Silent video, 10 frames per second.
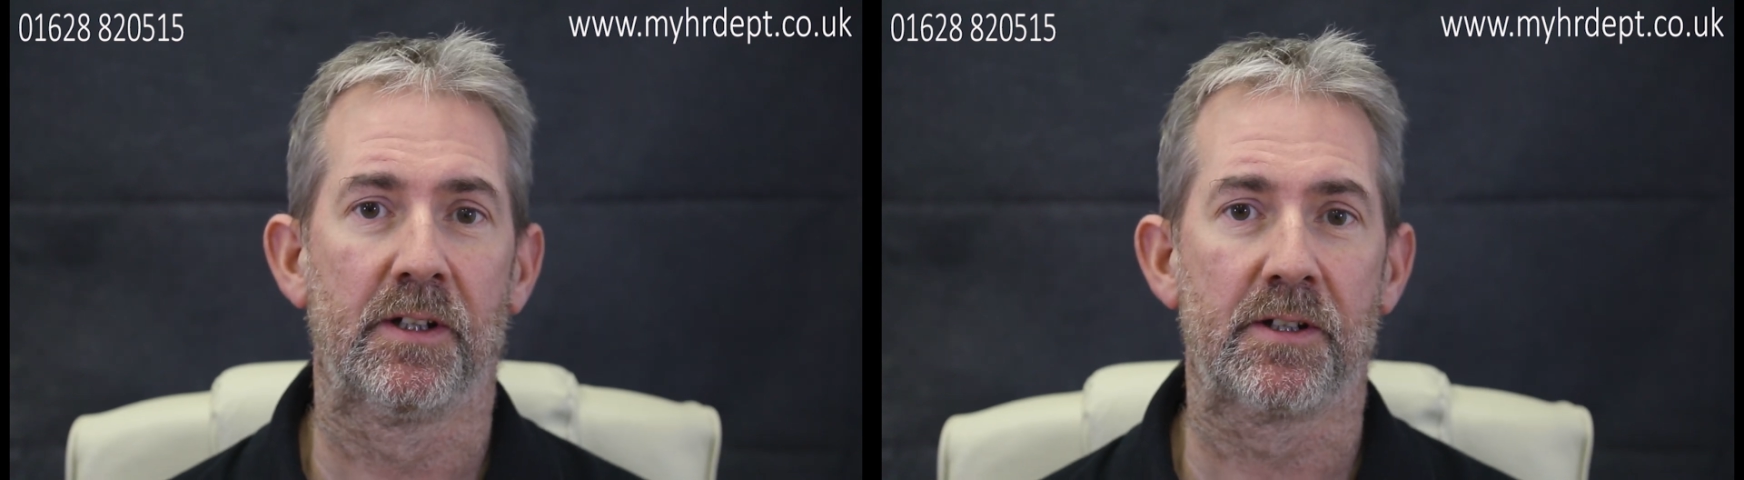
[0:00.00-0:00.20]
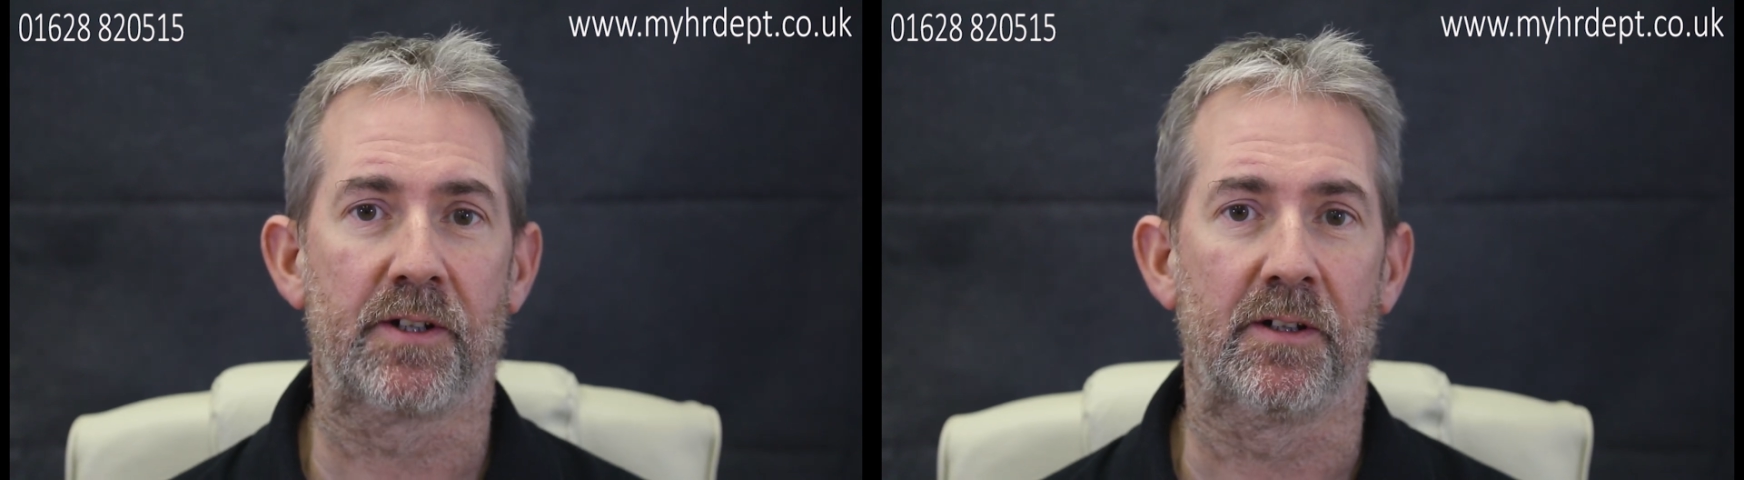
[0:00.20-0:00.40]

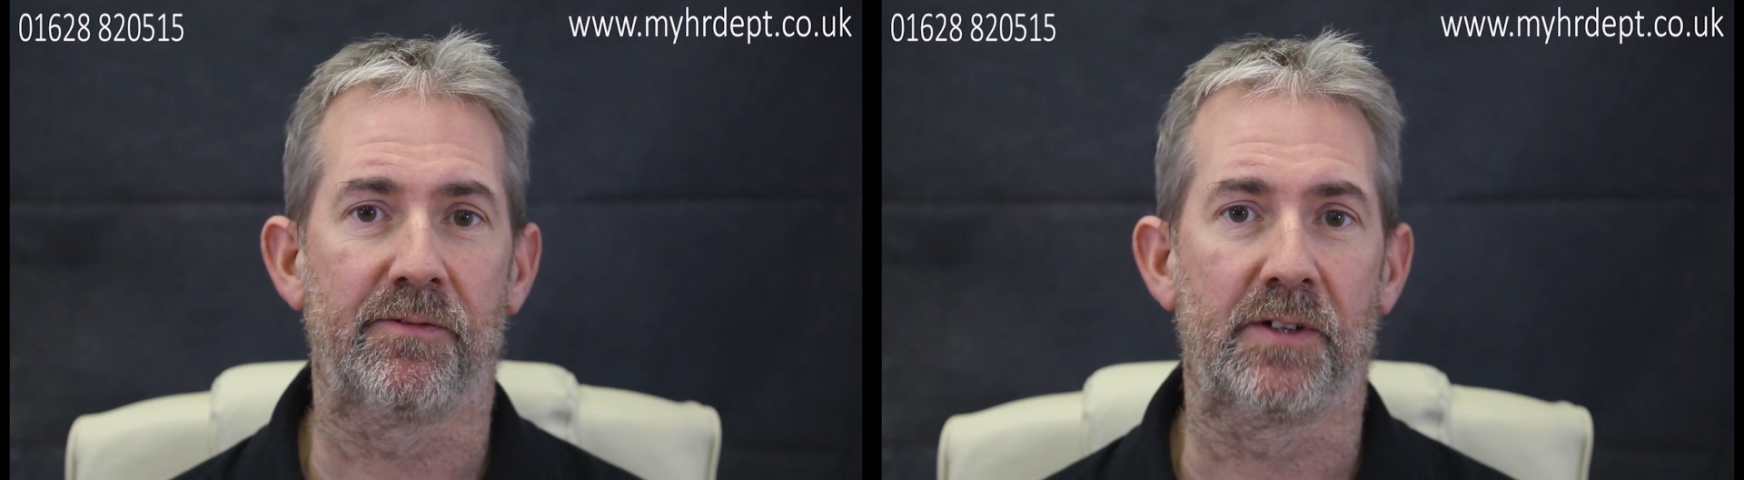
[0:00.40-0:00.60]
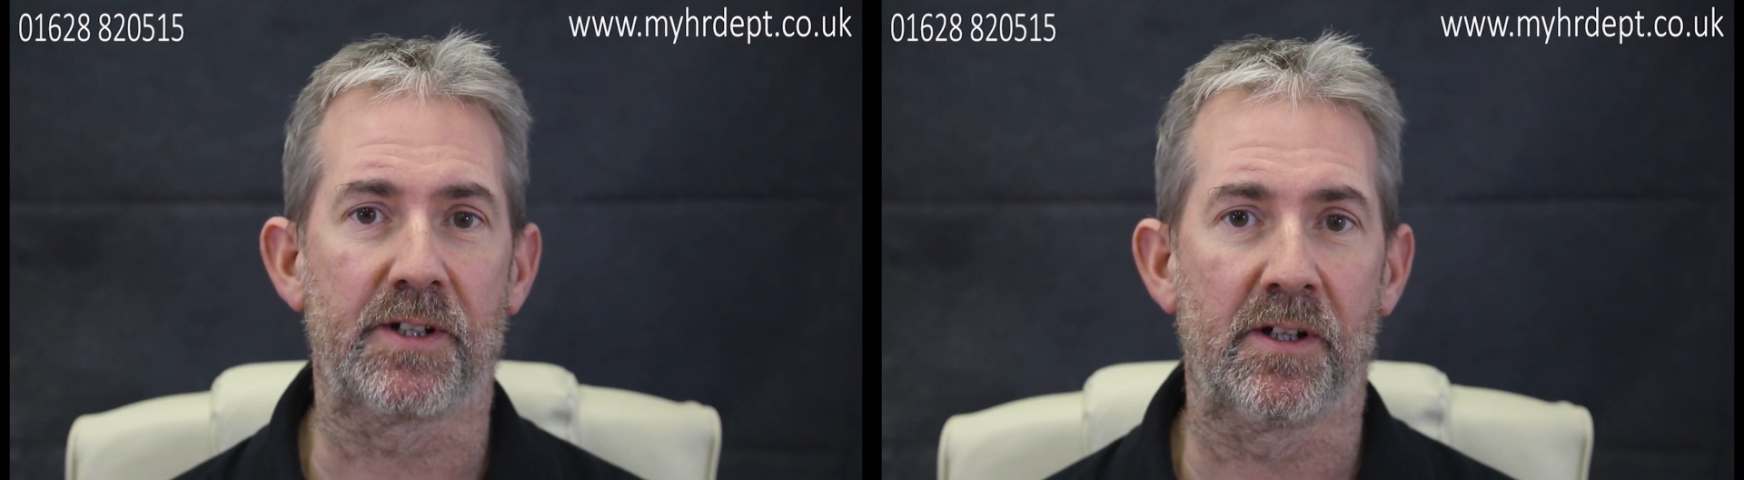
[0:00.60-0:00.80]
So
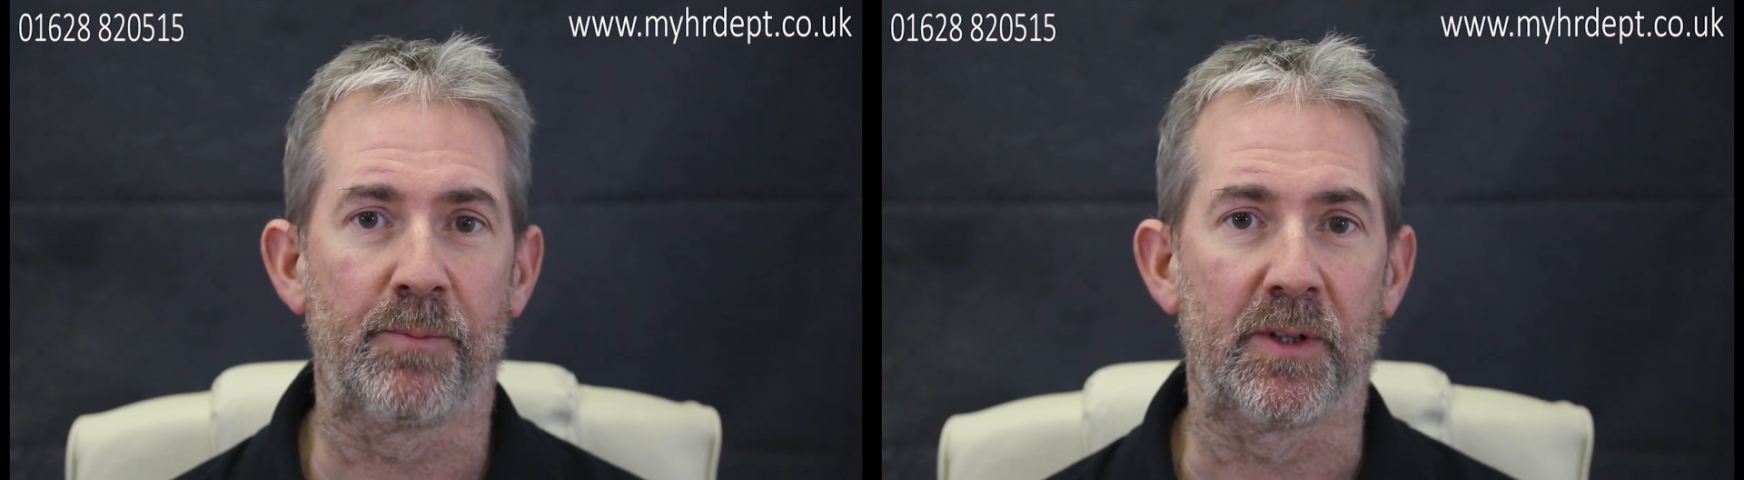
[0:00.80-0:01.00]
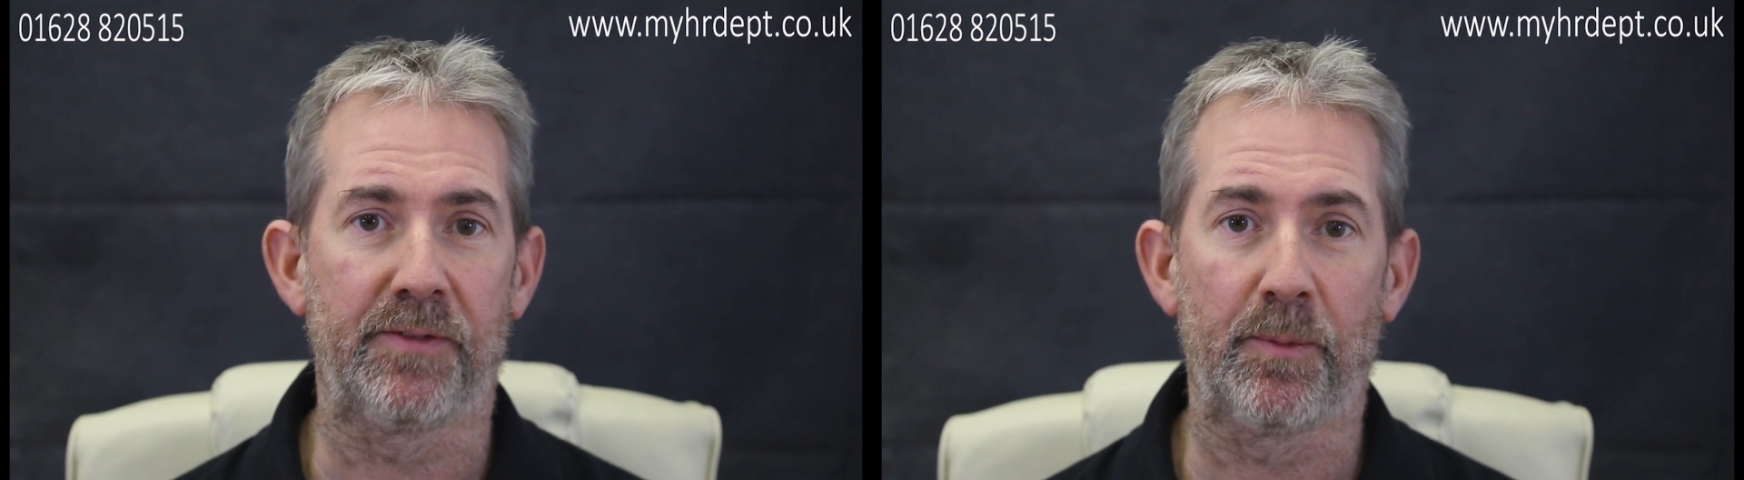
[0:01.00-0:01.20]
for
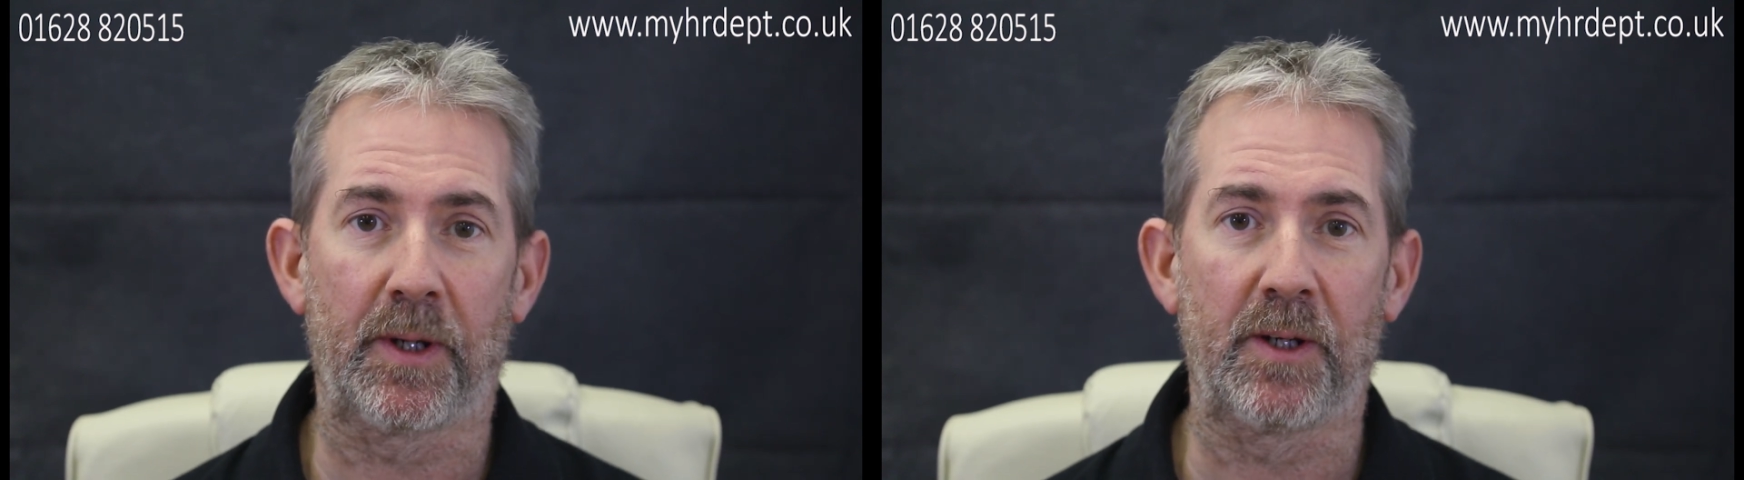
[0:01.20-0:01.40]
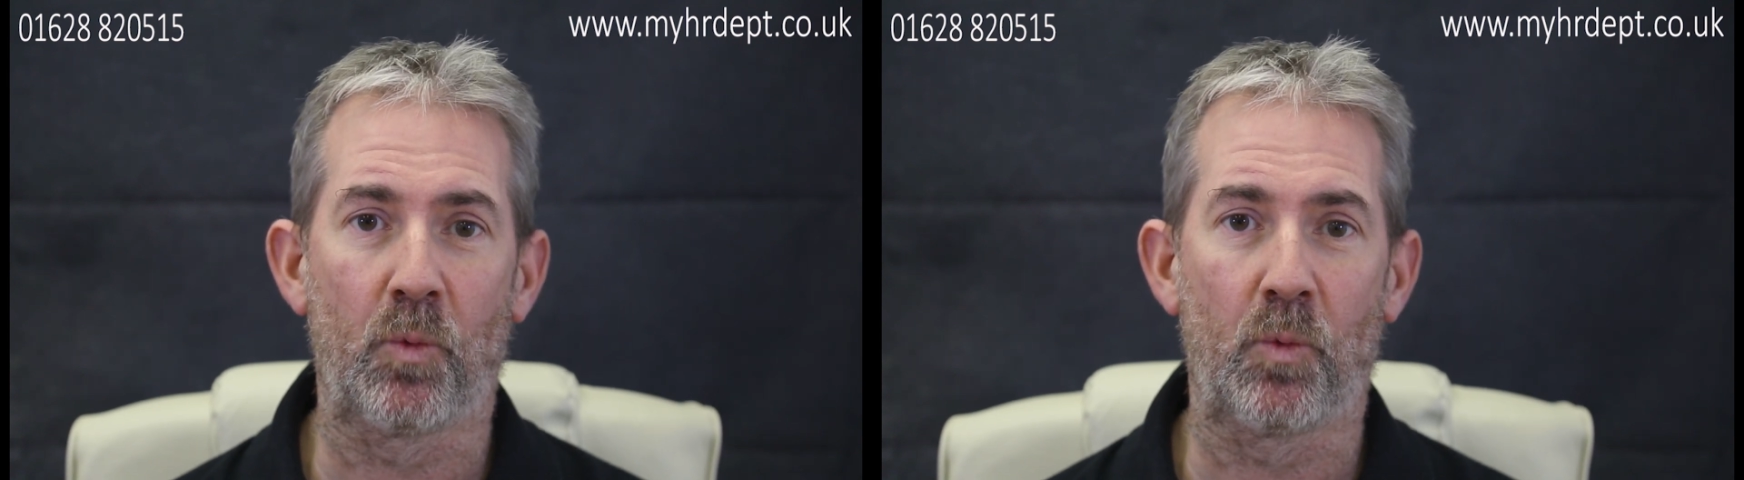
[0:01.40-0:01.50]
example, if you pay